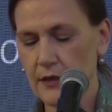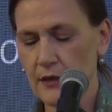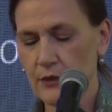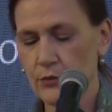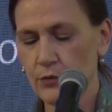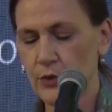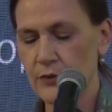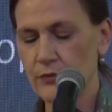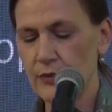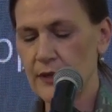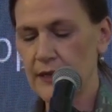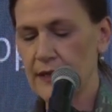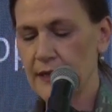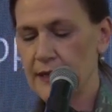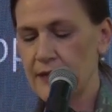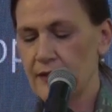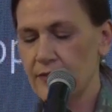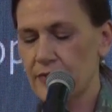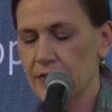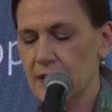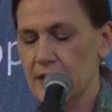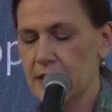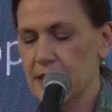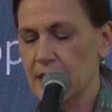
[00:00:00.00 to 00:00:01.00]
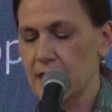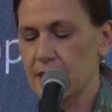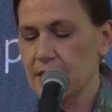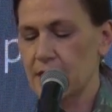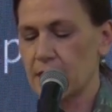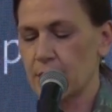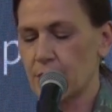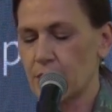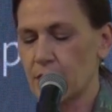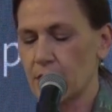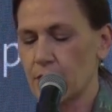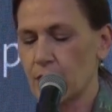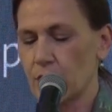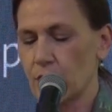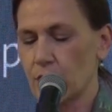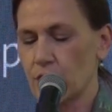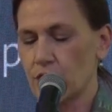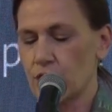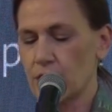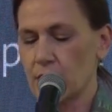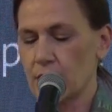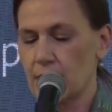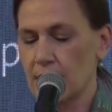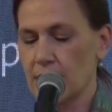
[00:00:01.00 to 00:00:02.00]
We will emphasize the
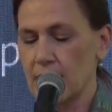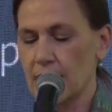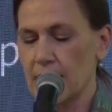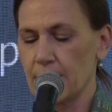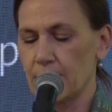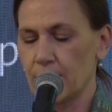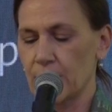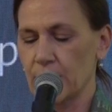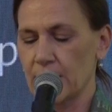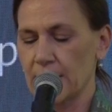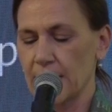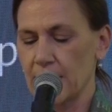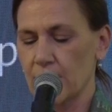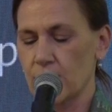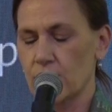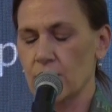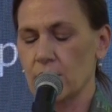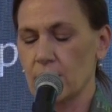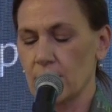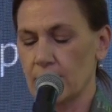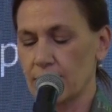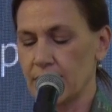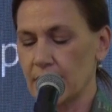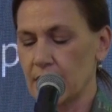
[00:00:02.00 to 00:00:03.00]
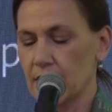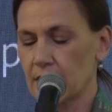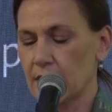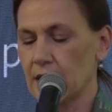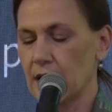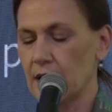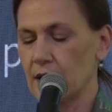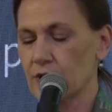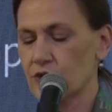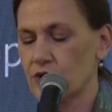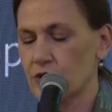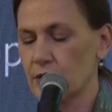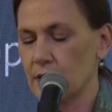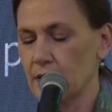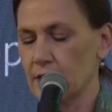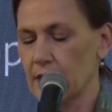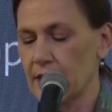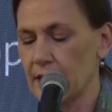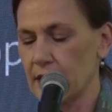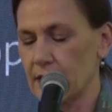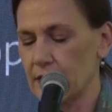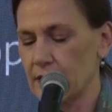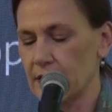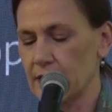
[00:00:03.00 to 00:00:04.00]
promotion and protection of our cultural
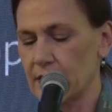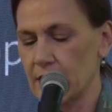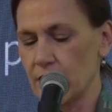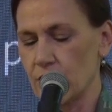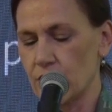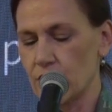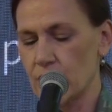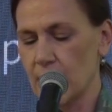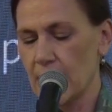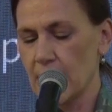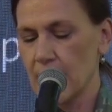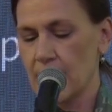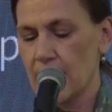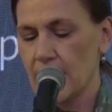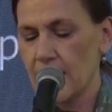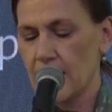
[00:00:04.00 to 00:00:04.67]
heritage,